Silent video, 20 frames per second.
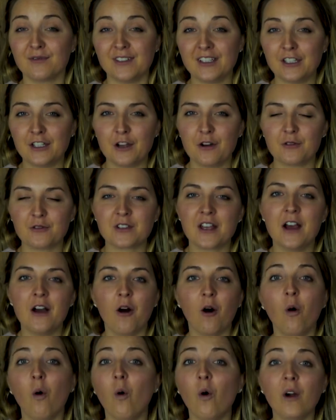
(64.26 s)
videos,
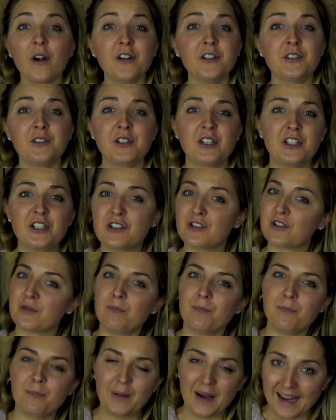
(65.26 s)
or you can just
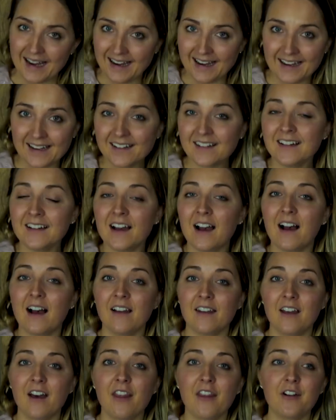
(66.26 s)
pay
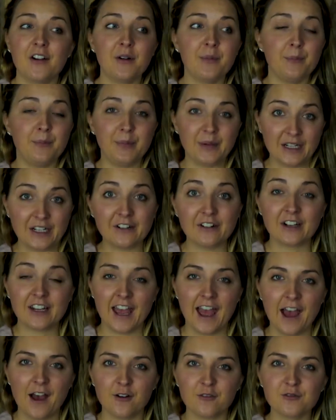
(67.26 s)
another bigger
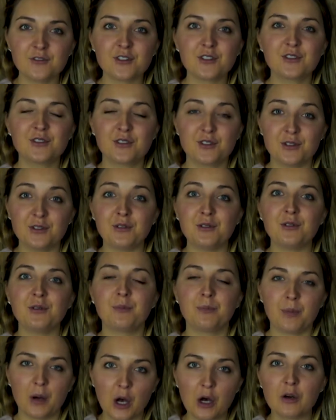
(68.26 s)
account to
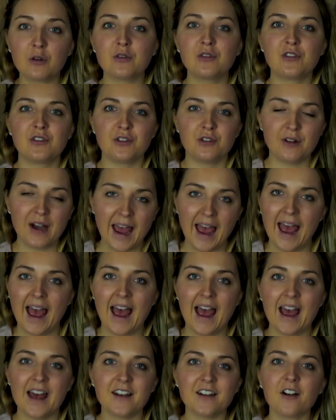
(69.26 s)
post your
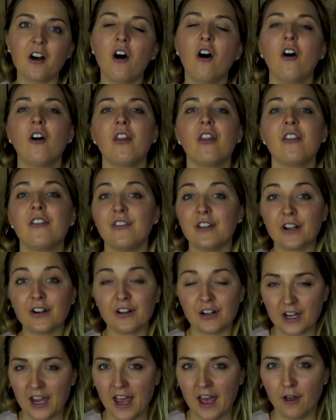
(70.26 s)
ad on their
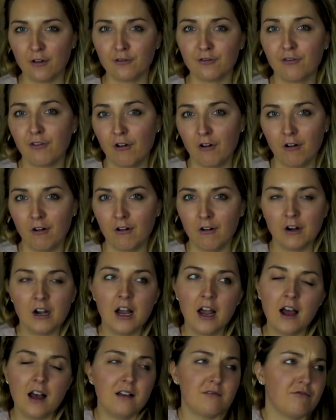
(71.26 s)
account for
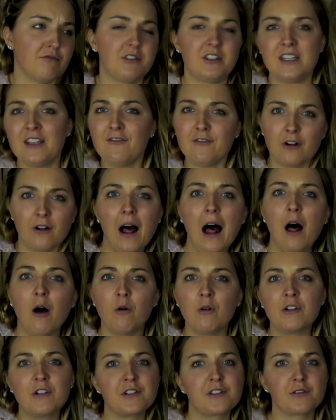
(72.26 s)
several
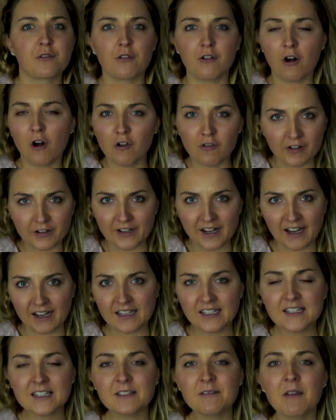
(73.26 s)
hours or
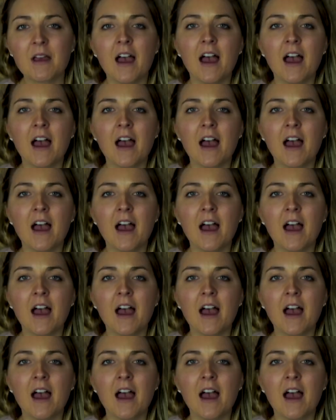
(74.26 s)
overnight